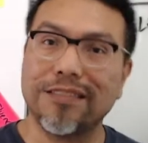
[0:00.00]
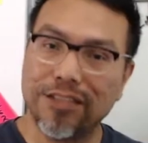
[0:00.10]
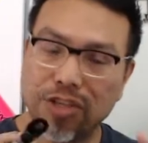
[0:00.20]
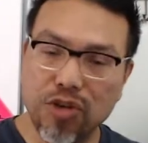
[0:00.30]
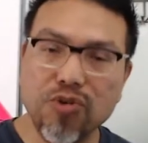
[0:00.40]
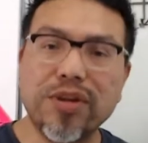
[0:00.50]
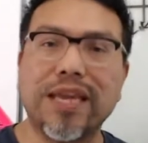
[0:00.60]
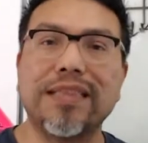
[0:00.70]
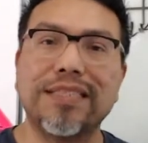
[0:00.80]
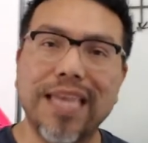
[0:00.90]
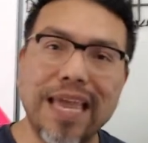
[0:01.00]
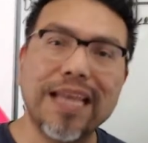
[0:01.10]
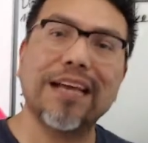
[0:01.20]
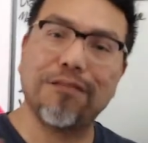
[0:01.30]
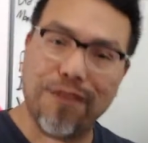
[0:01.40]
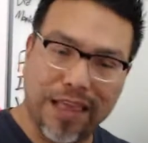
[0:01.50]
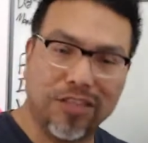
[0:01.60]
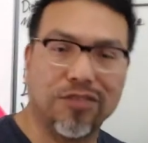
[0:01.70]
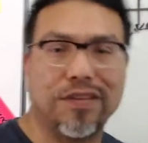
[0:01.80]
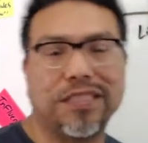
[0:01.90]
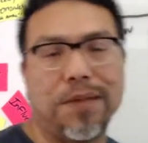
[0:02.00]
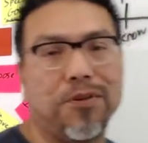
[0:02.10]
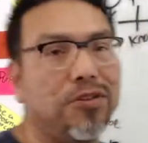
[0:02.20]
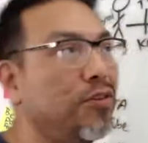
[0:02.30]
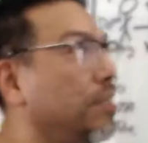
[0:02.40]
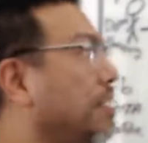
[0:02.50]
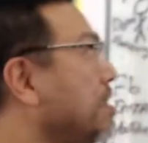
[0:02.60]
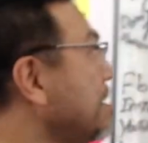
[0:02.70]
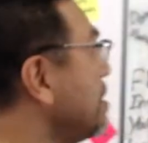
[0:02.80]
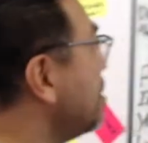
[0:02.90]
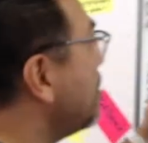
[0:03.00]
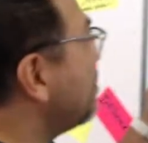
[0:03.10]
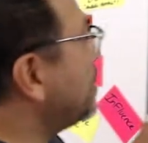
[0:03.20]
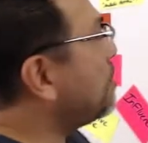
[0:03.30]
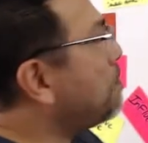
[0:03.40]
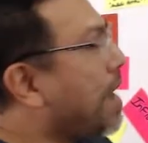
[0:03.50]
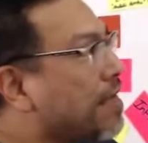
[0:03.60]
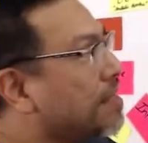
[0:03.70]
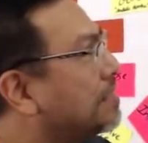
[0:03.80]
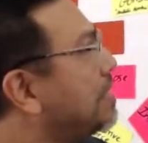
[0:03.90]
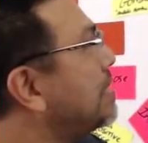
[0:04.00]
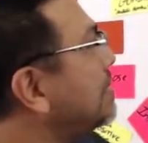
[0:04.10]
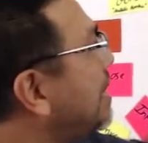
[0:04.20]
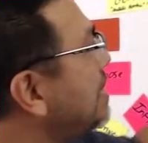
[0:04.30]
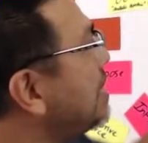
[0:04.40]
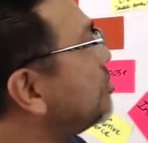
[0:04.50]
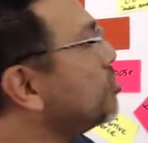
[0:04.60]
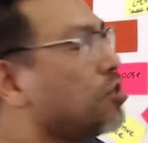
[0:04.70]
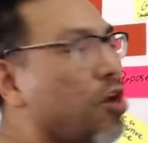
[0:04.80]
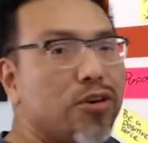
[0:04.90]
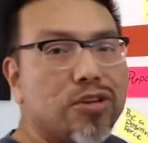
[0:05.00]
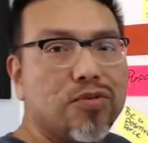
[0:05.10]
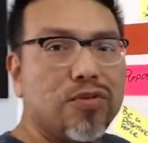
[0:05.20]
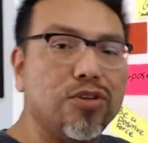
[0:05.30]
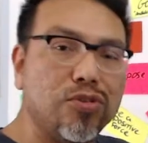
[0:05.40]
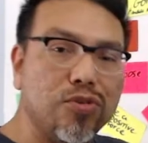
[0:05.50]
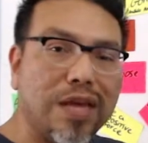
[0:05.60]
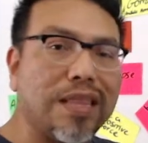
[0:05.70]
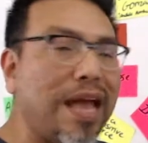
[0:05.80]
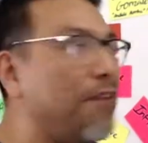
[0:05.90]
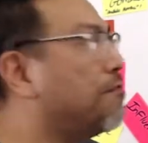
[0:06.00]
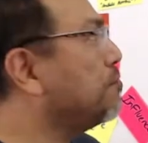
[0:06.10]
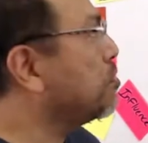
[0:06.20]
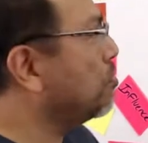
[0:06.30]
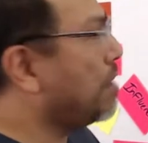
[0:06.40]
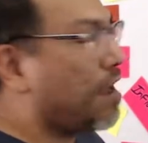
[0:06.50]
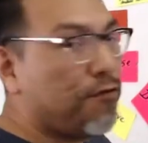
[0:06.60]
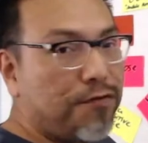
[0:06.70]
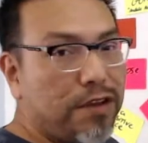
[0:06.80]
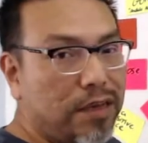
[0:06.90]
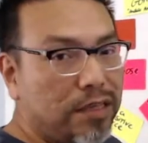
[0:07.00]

You can take advantage of this opportunity. But the path is this they need to know you. You do that live through live uh,